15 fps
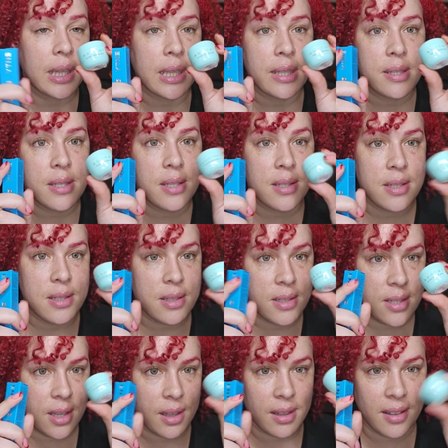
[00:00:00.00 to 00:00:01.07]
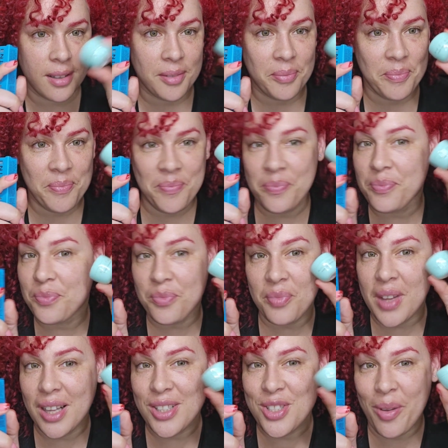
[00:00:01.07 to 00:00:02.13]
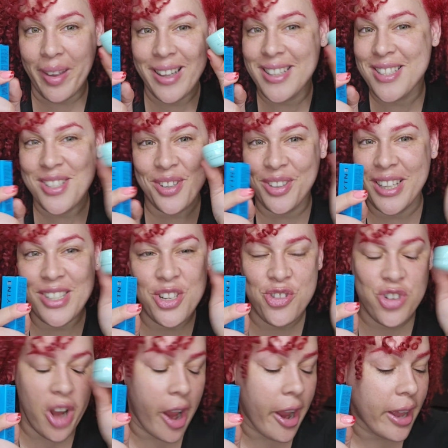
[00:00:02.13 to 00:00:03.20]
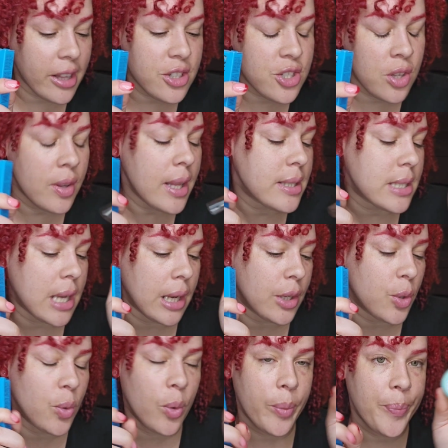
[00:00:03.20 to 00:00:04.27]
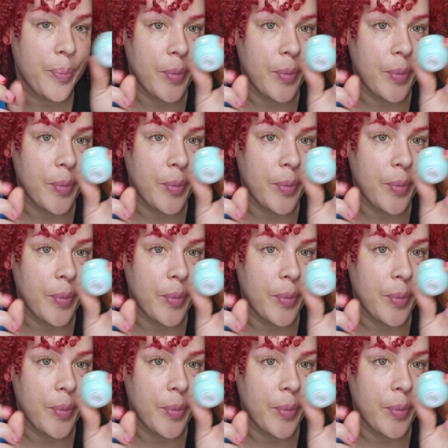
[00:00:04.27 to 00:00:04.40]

this so I could still get to try it. So that's kind of cool.